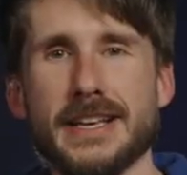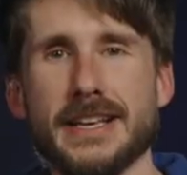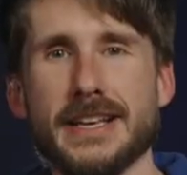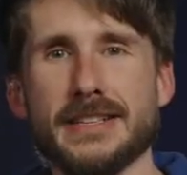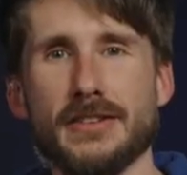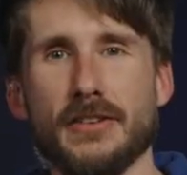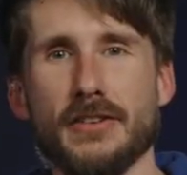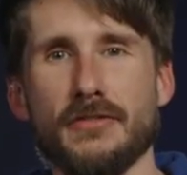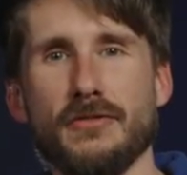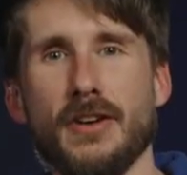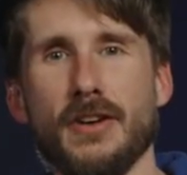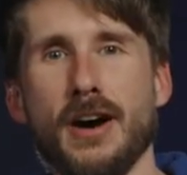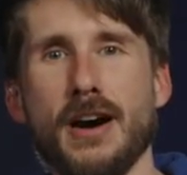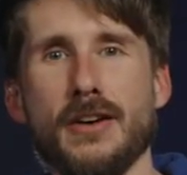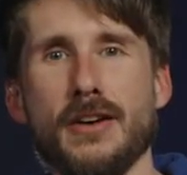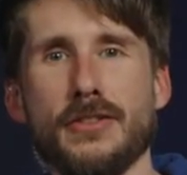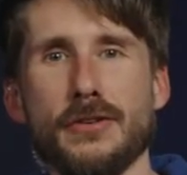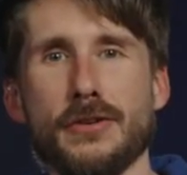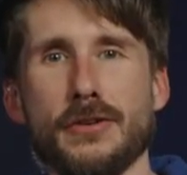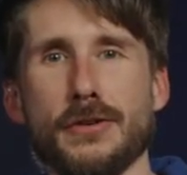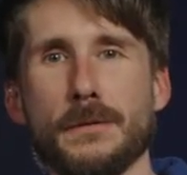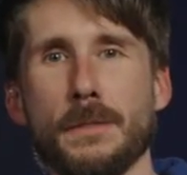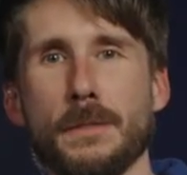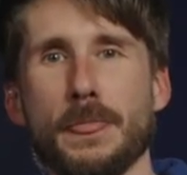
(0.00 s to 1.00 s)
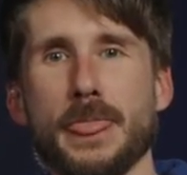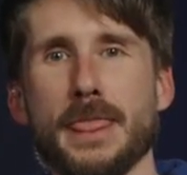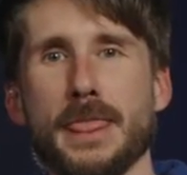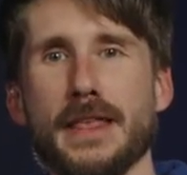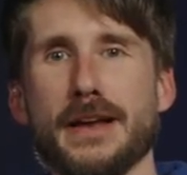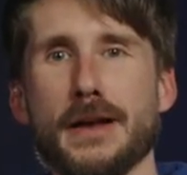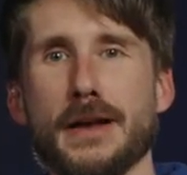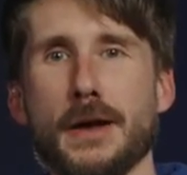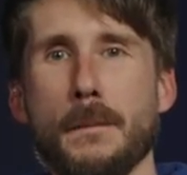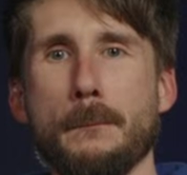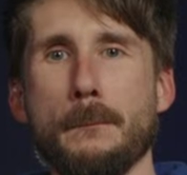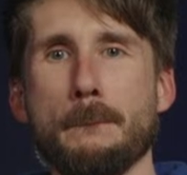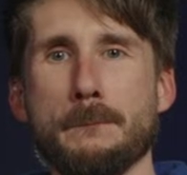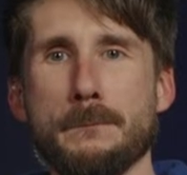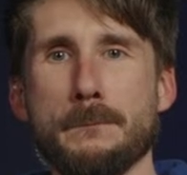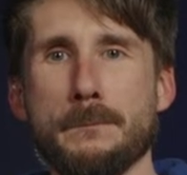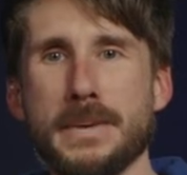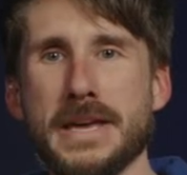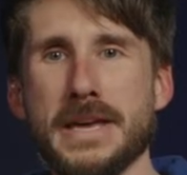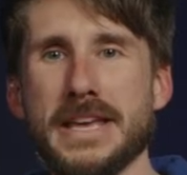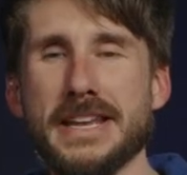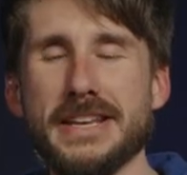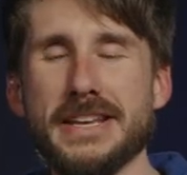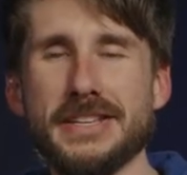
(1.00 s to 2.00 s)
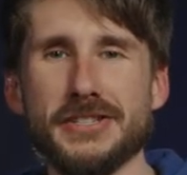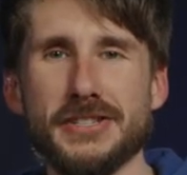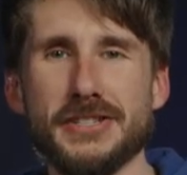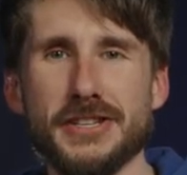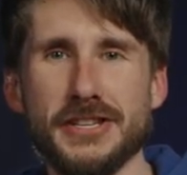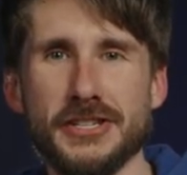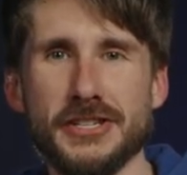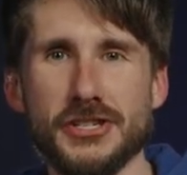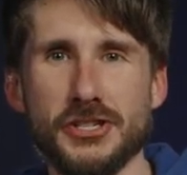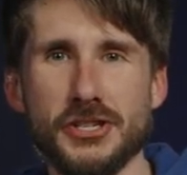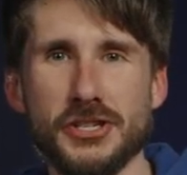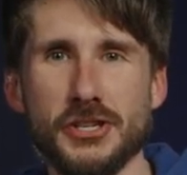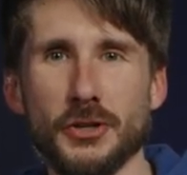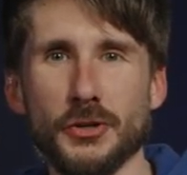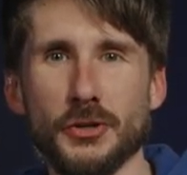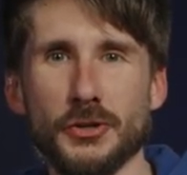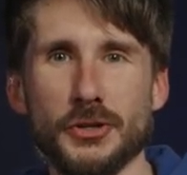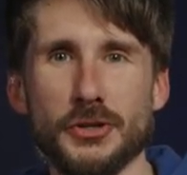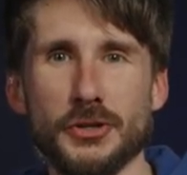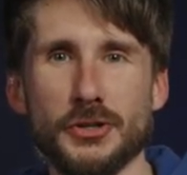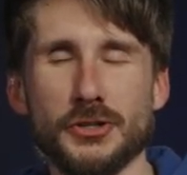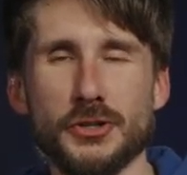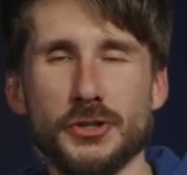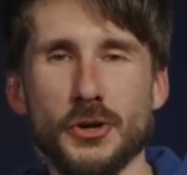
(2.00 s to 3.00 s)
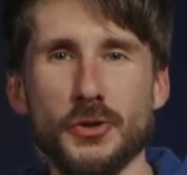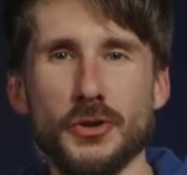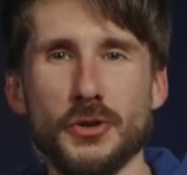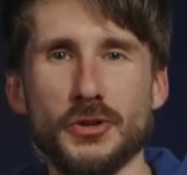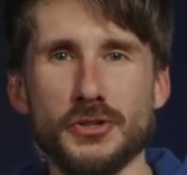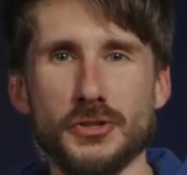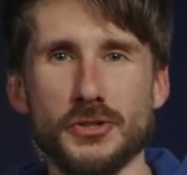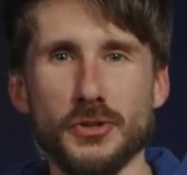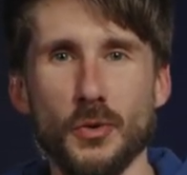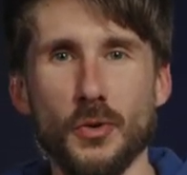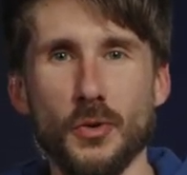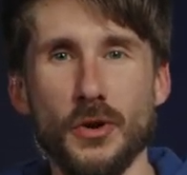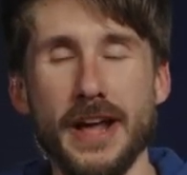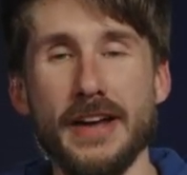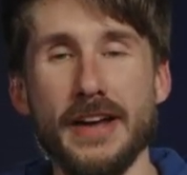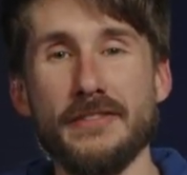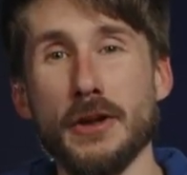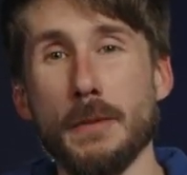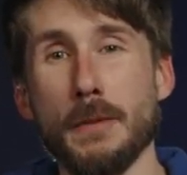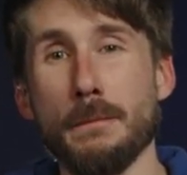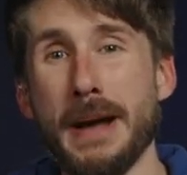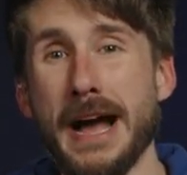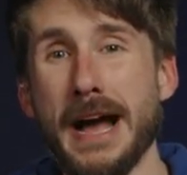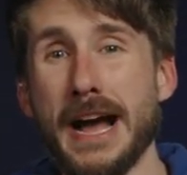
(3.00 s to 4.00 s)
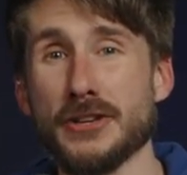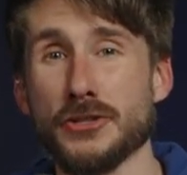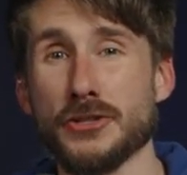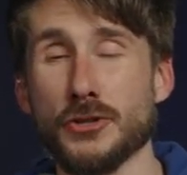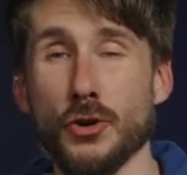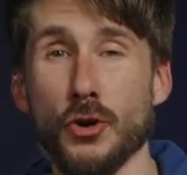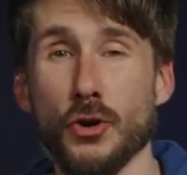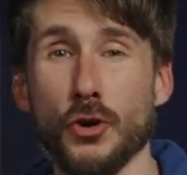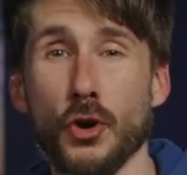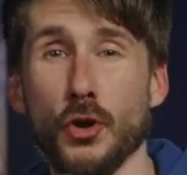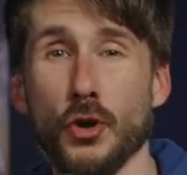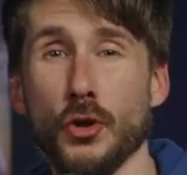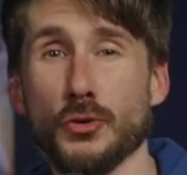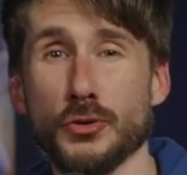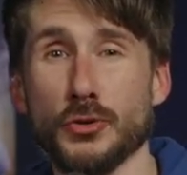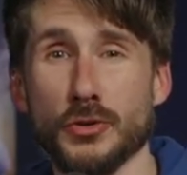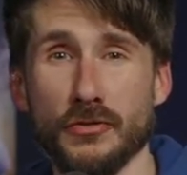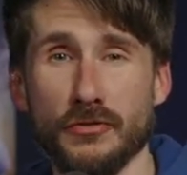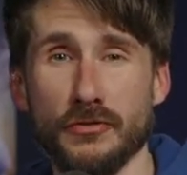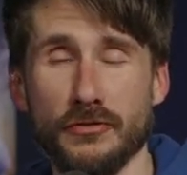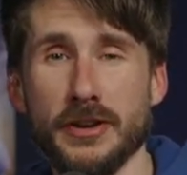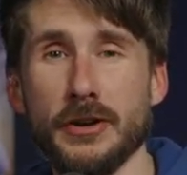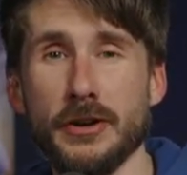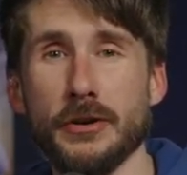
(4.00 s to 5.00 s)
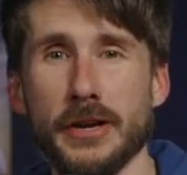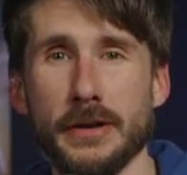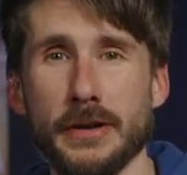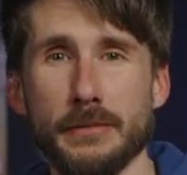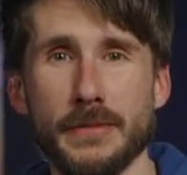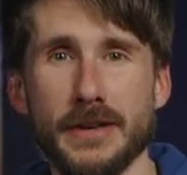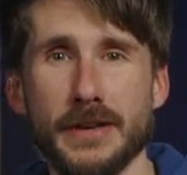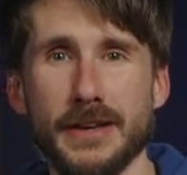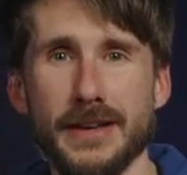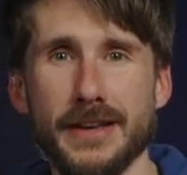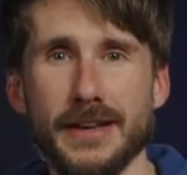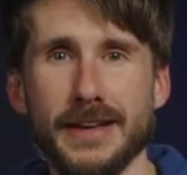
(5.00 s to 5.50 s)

As a father pities his children, so does the Lord have compassion on all those who fear him.